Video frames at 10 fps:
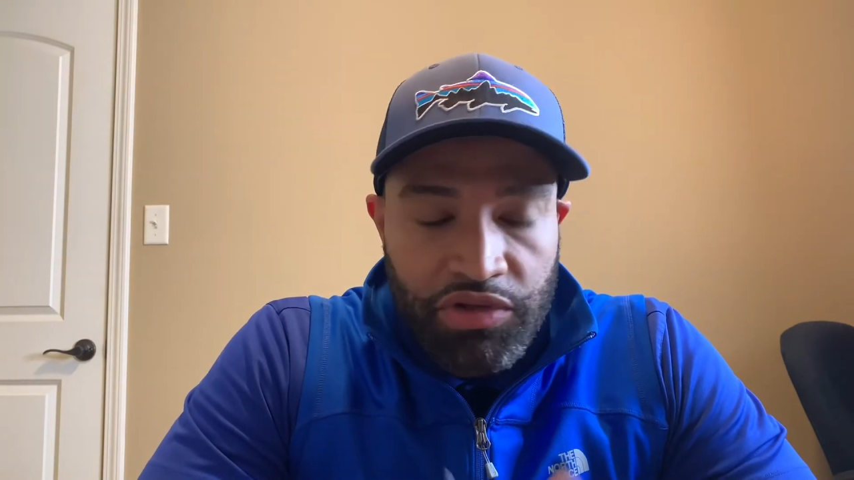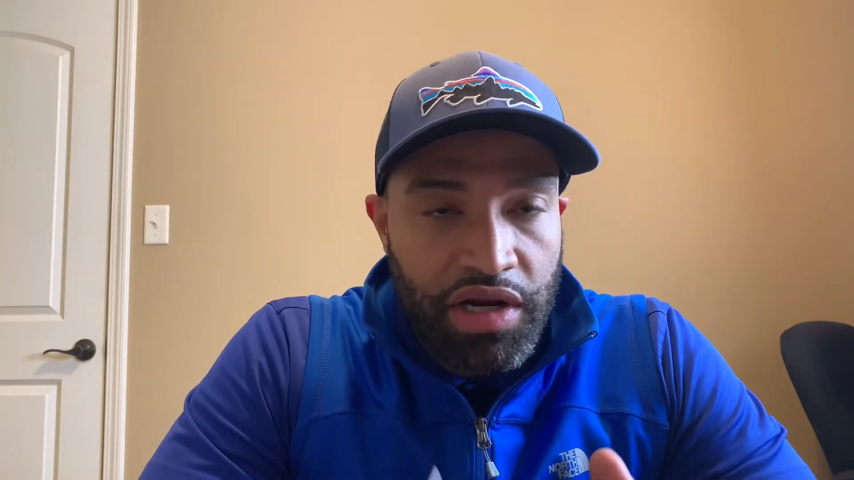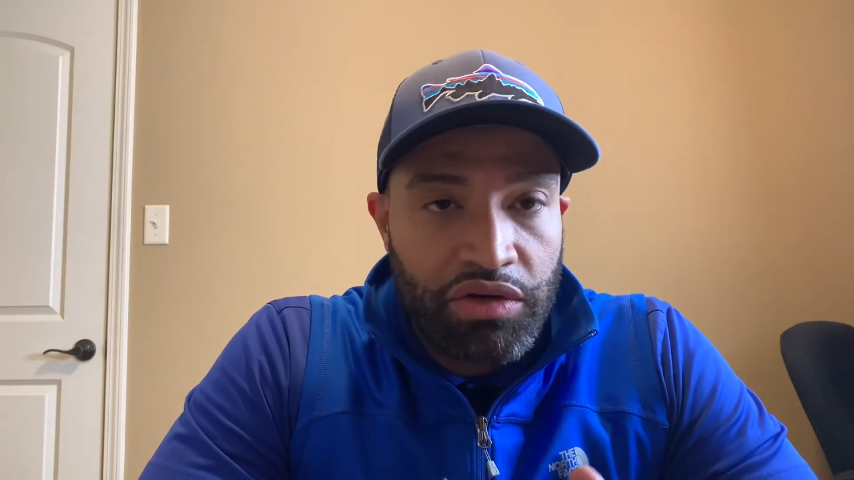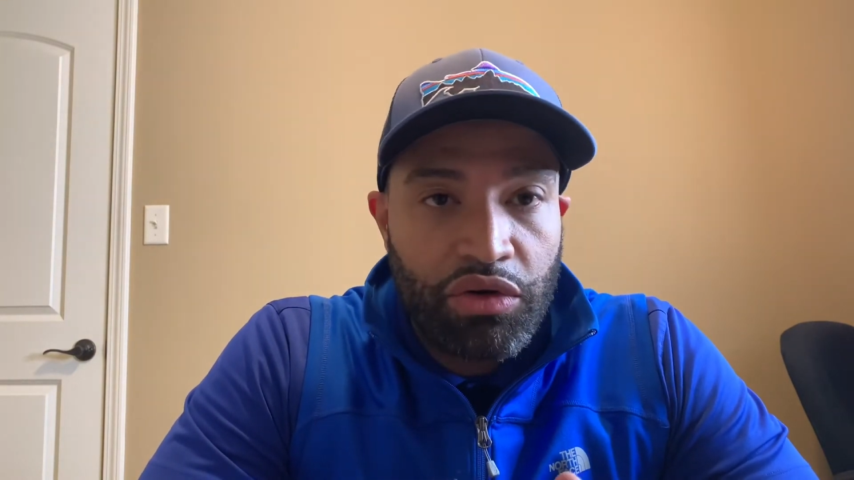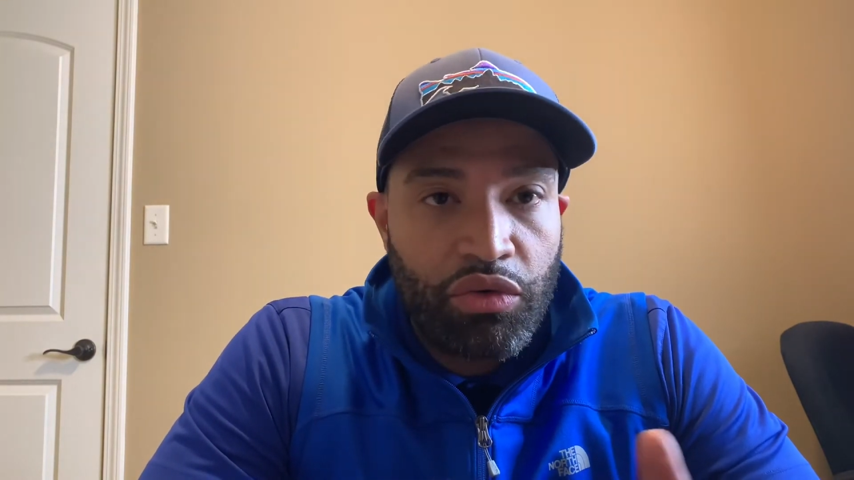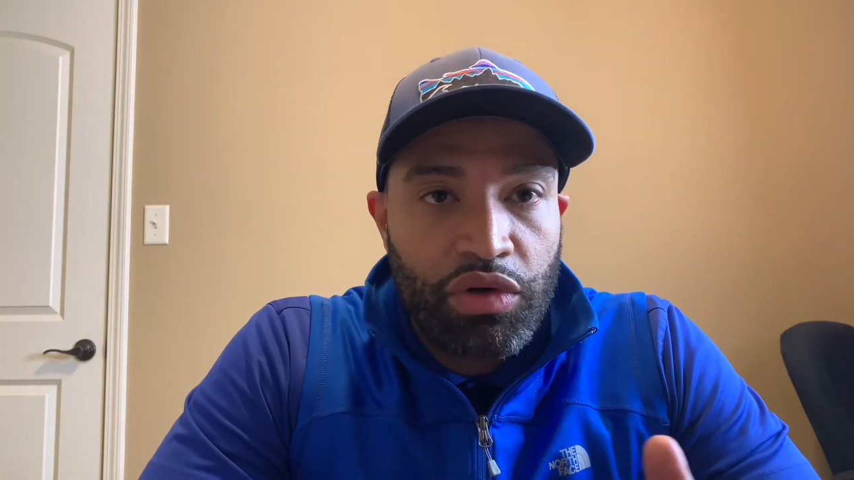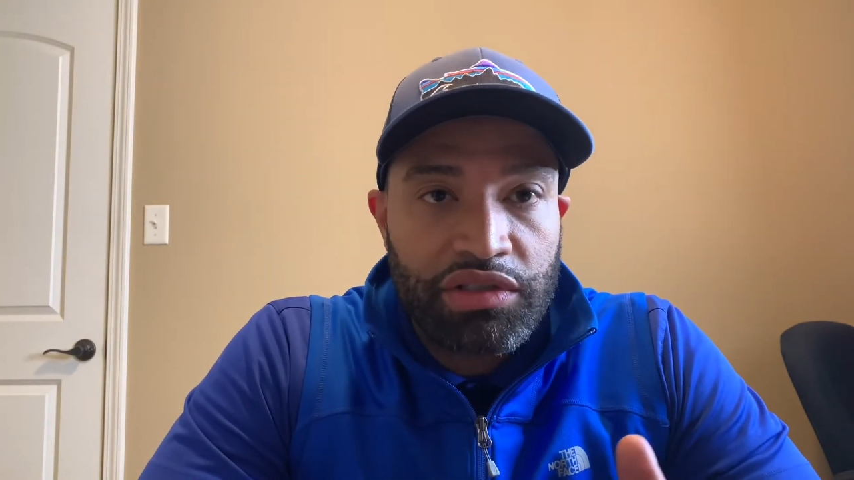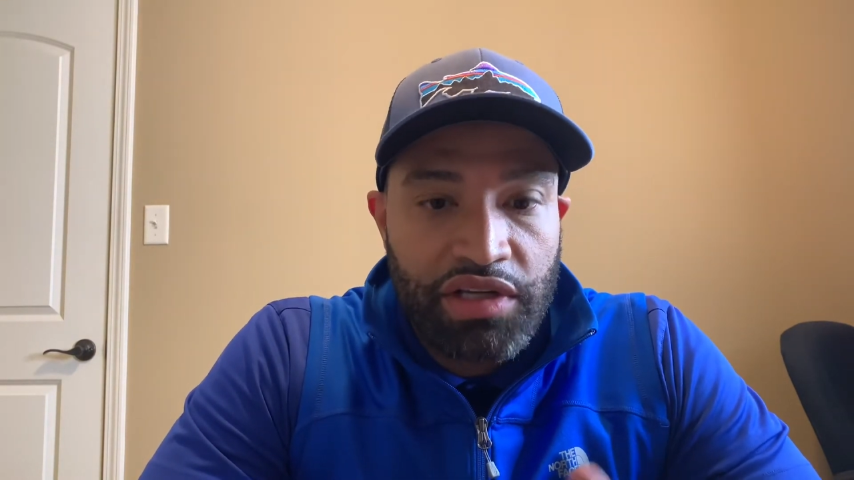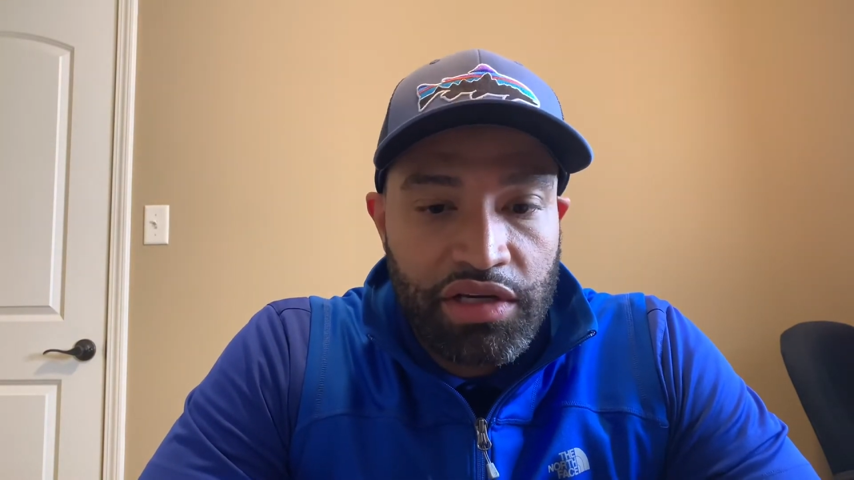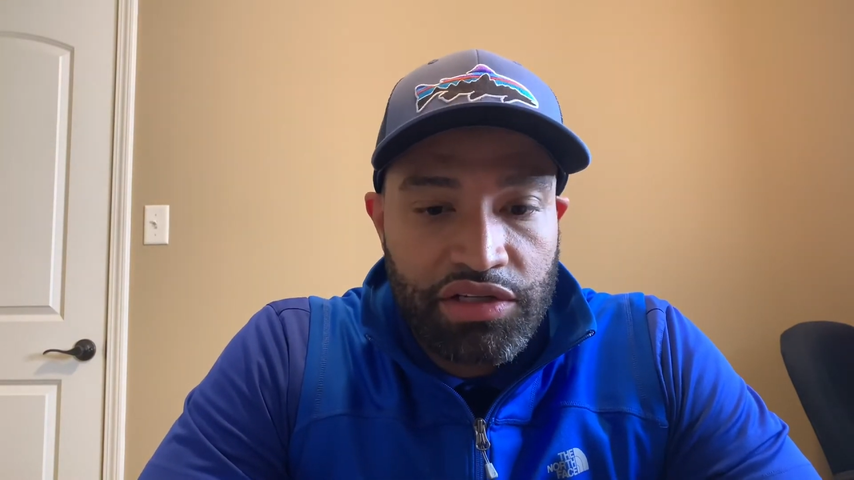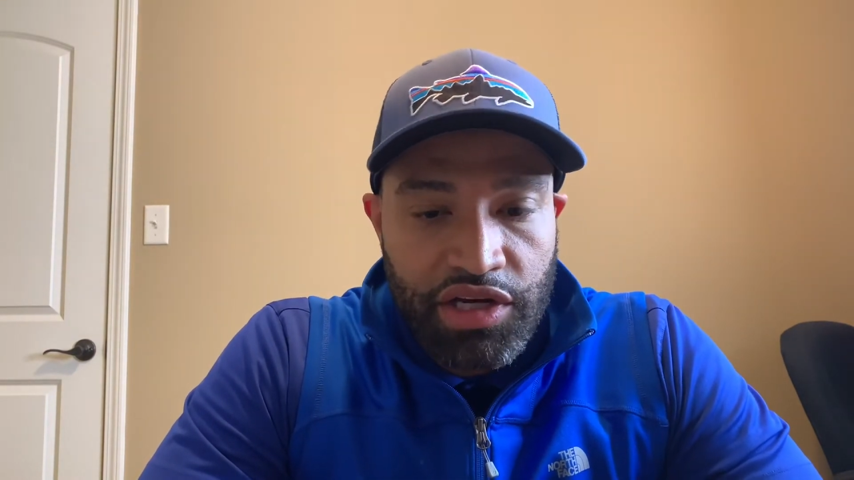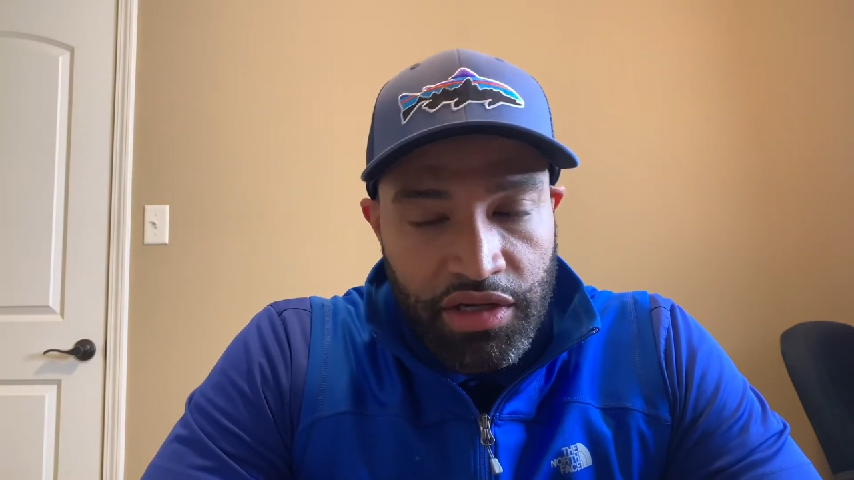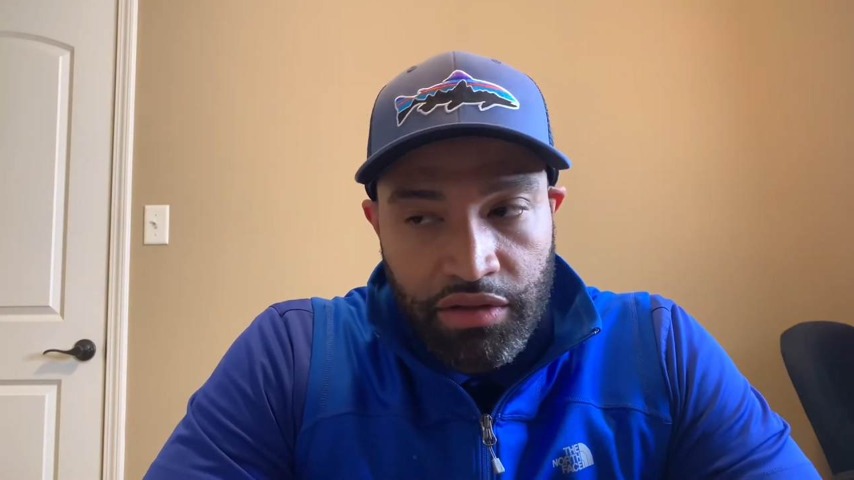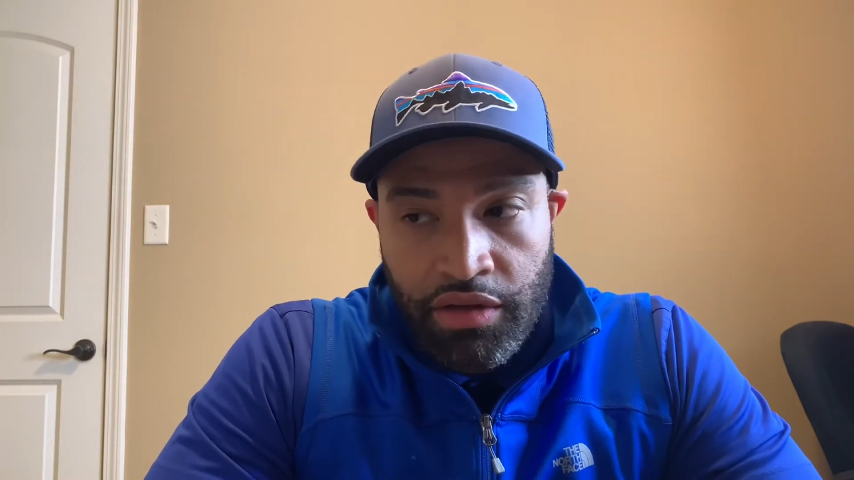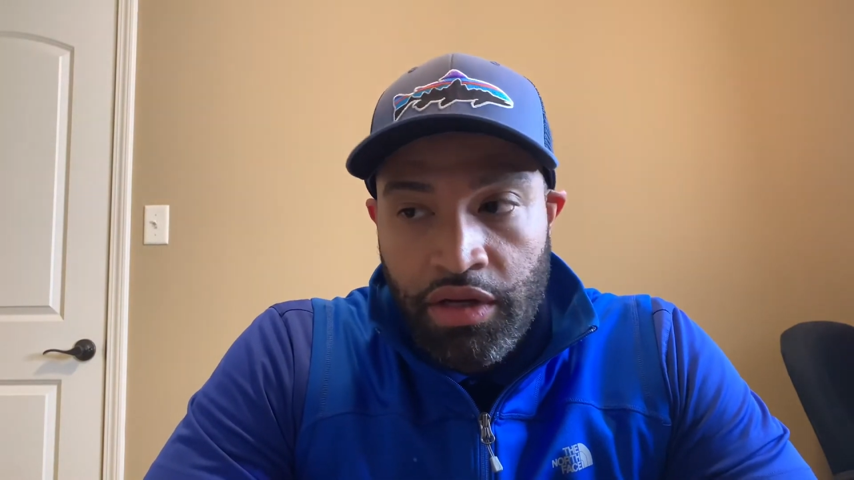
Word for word: trying to do a one-take Jake.